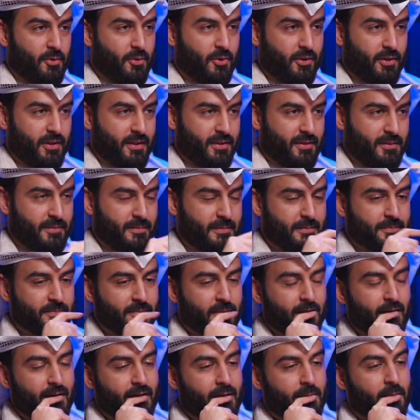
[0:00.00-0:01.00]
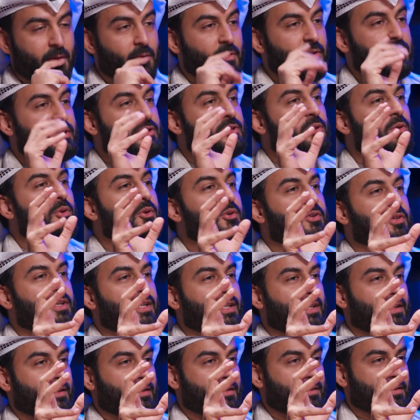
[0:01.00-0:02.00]
Oregon, but it was so
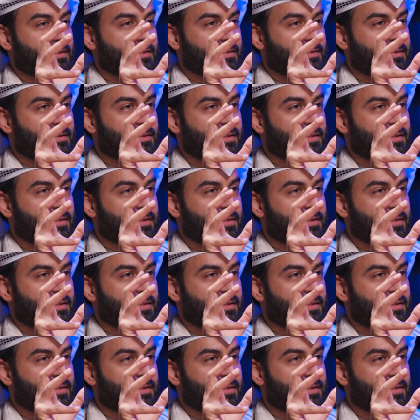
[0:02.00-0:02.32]
green,